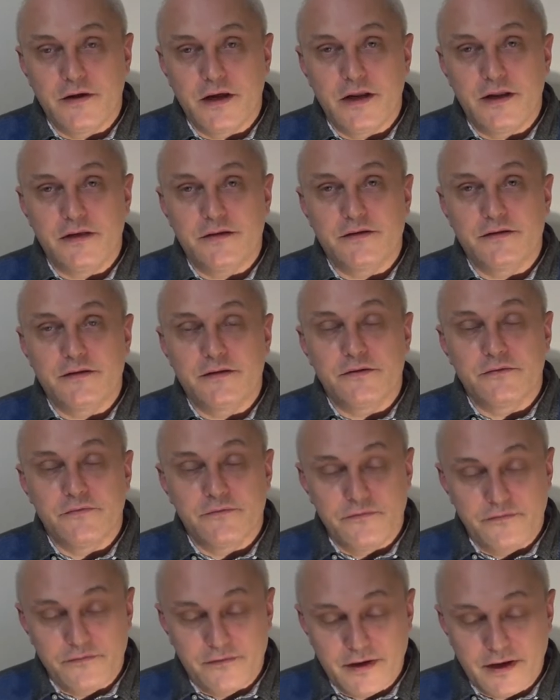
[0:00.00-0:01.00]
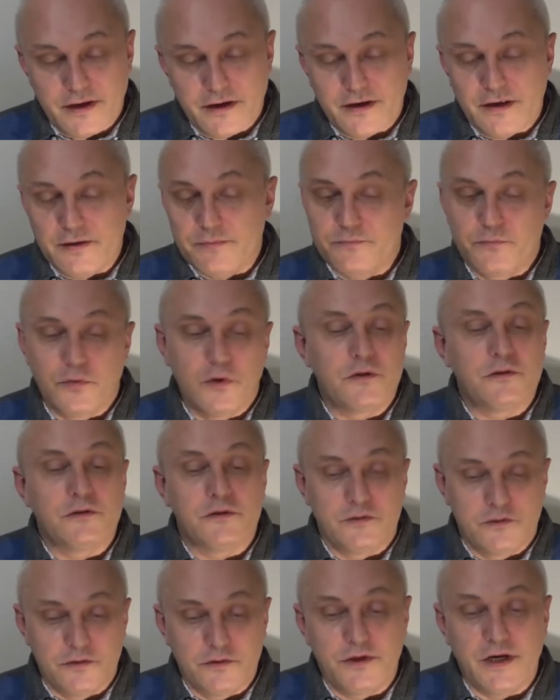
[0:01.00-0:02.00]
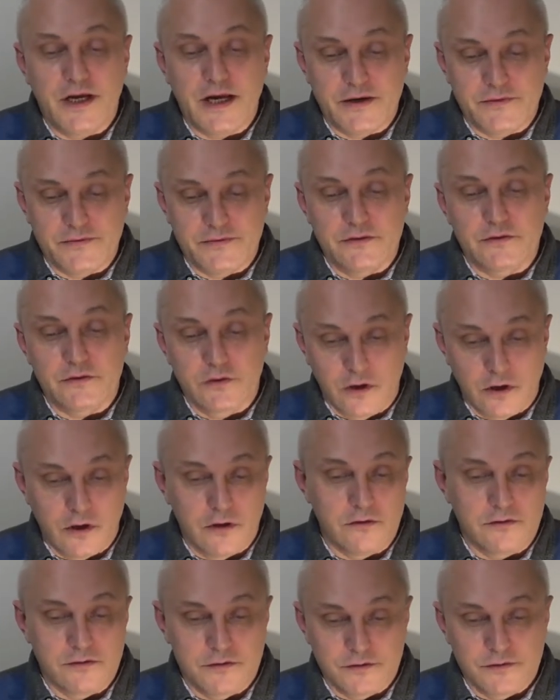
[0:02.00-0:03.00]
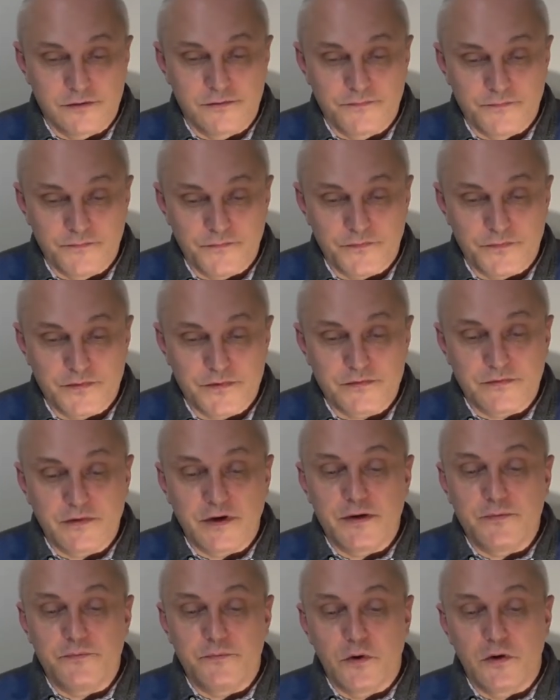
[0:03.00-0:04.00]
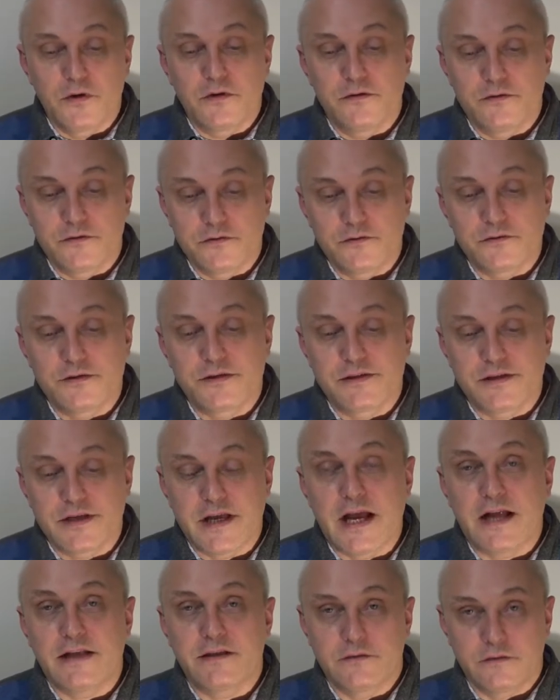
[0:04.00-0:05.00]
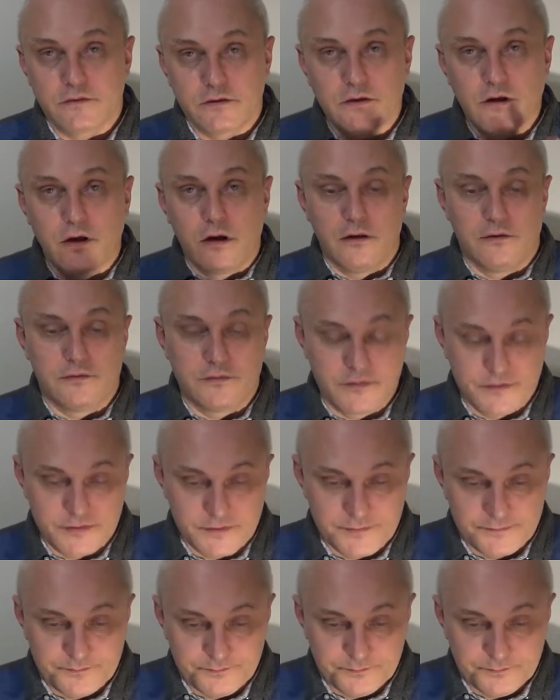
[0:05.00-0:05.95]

is very important to have goals. It's very important to set goals.